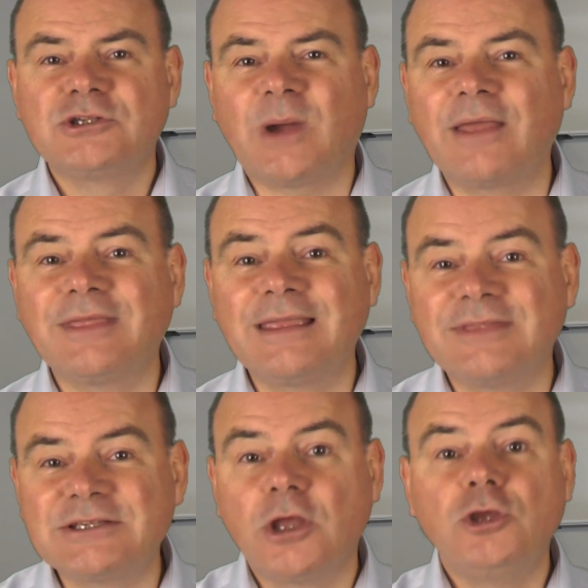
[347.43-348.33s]
So I think
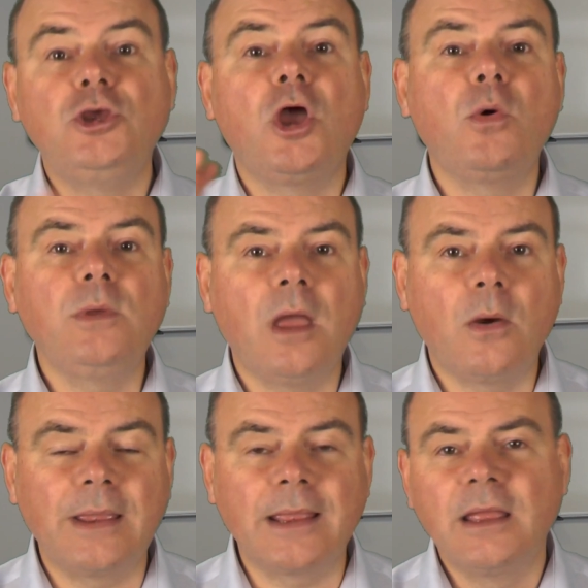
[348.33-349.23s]
this
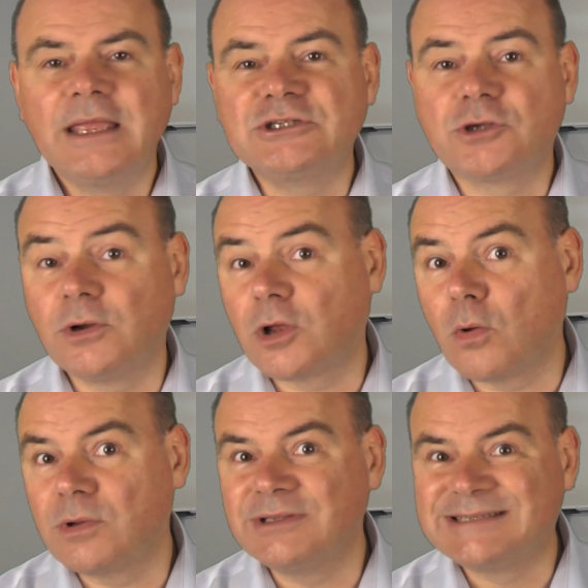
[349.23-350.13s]
yo-yoing is going to
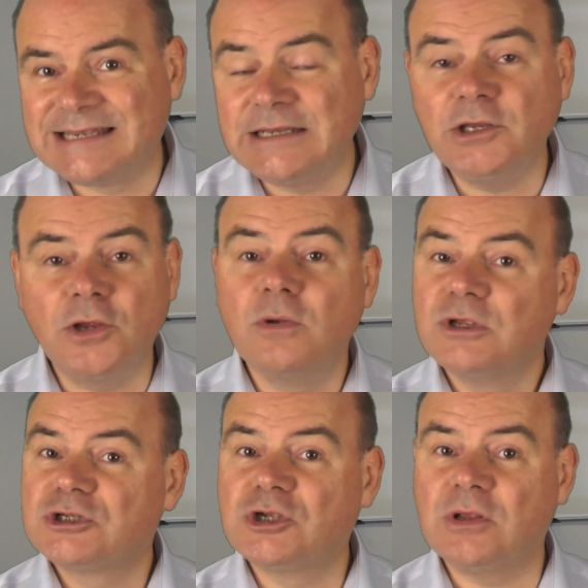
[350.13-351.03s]
go and
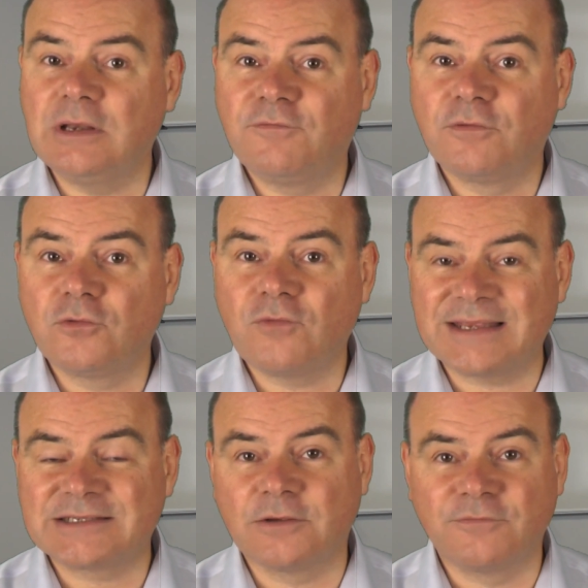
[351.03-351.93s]
continue certainly for the
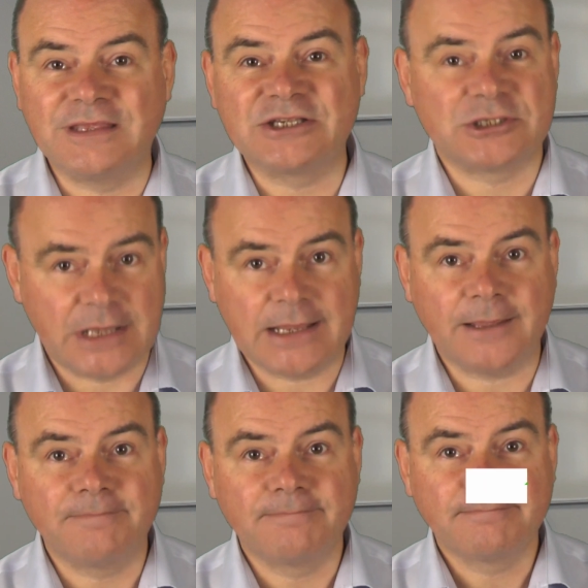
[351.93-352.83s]
rest of this year.